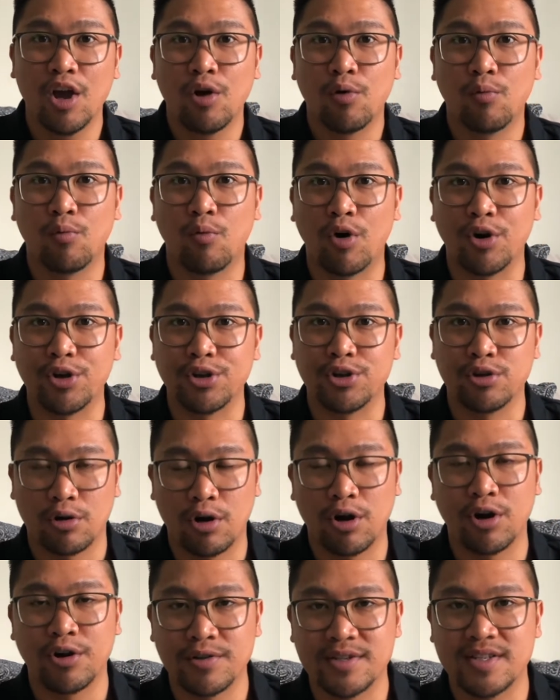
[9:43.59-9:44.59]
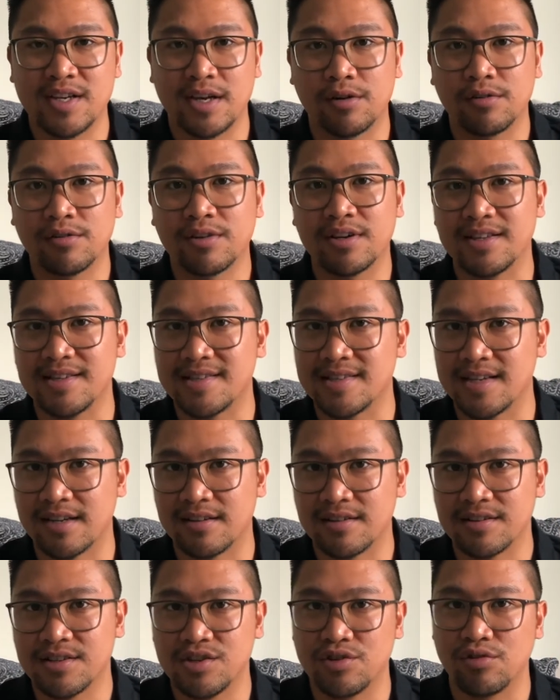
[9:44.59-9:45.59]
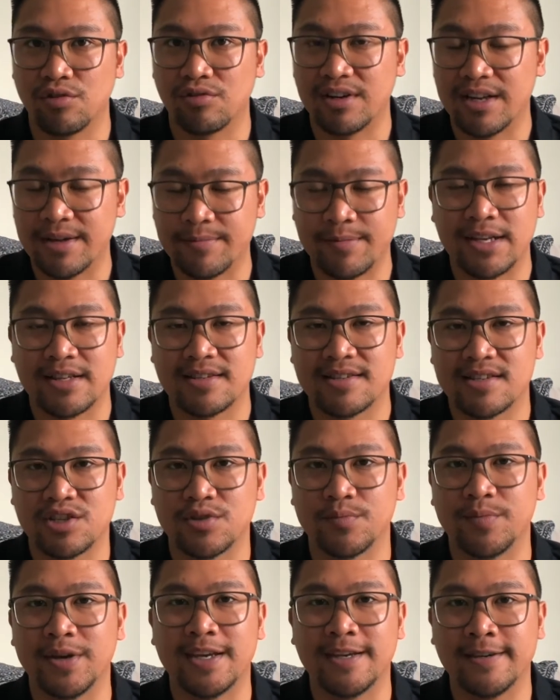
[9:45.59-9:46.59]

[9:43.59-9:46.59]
what your hotel considers your limits to be.